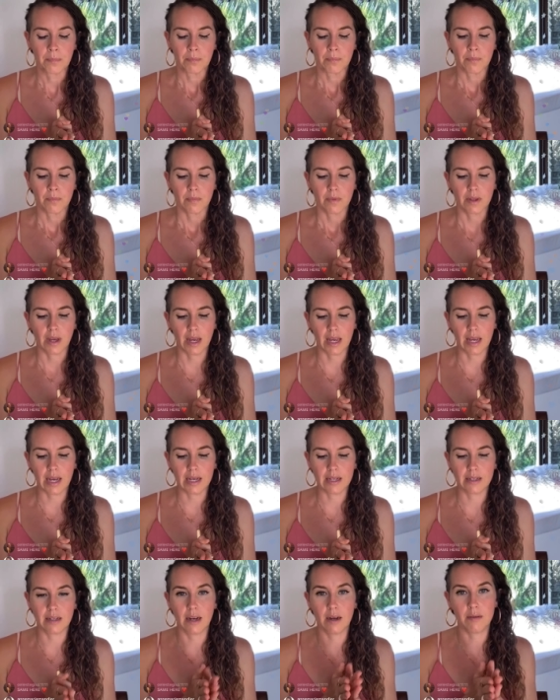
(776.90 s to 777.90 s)
and
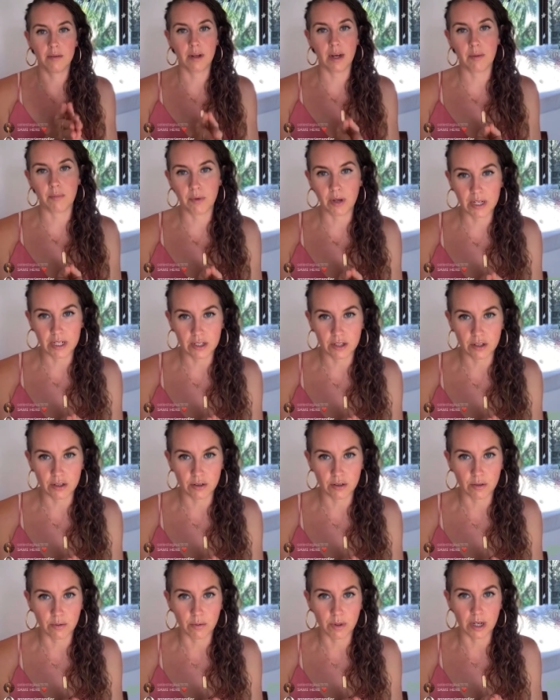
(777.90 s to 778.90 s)
I'm, I'm ready to do the
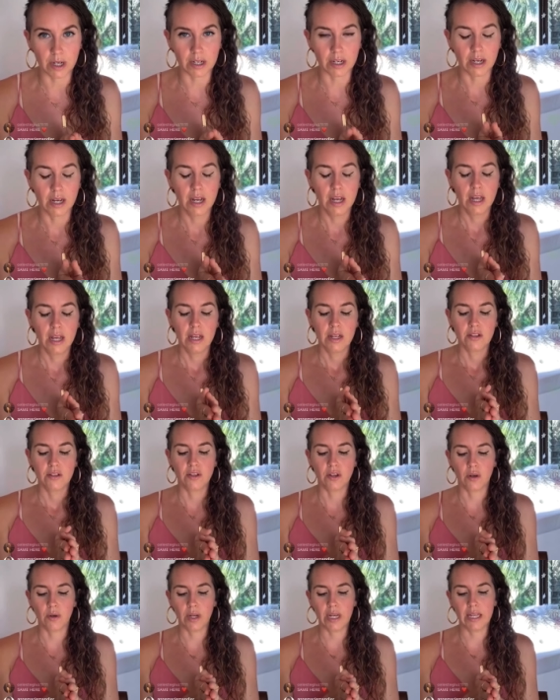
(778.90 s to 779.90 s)
work.
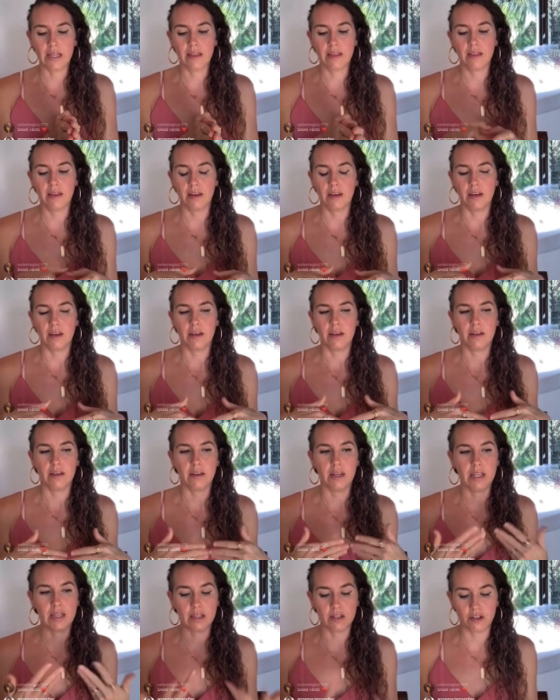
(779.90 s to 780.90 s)
So in the in
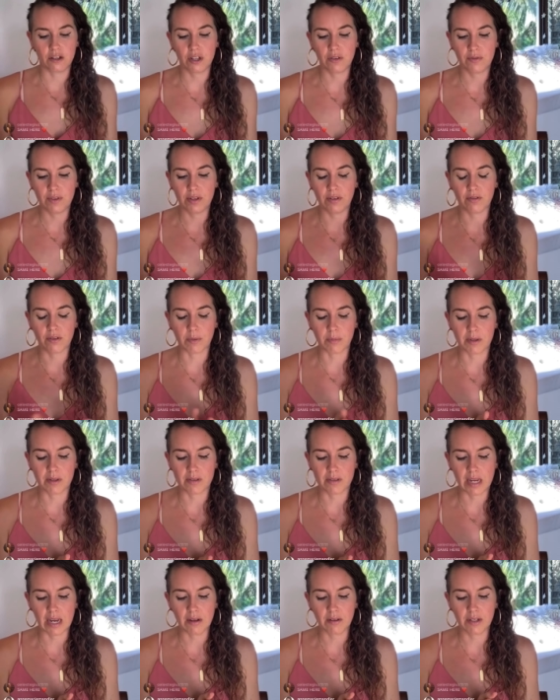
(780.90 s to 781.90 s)
the shifting from the
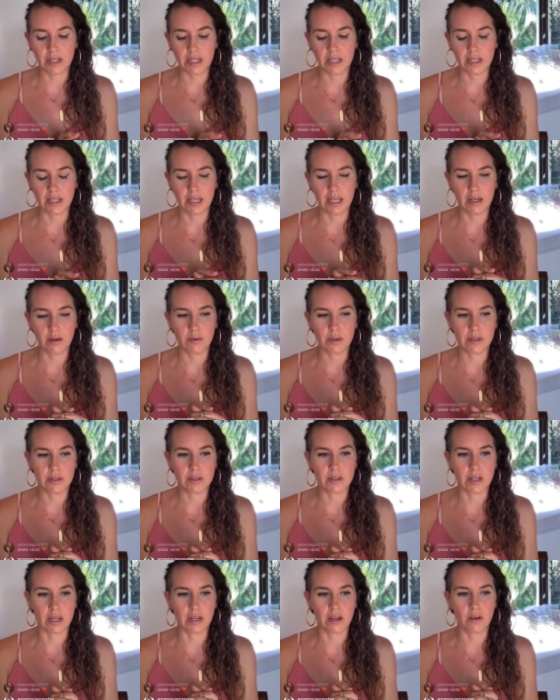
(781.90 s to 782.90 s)
sound healing, it was
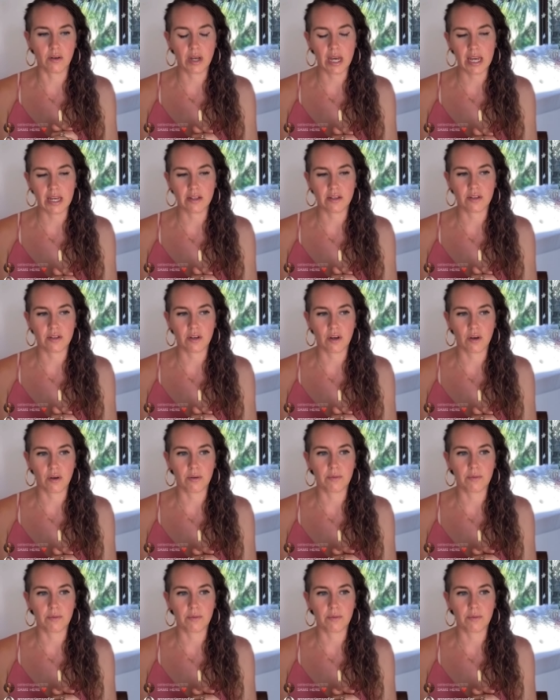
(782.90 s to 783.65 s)
like, okay, so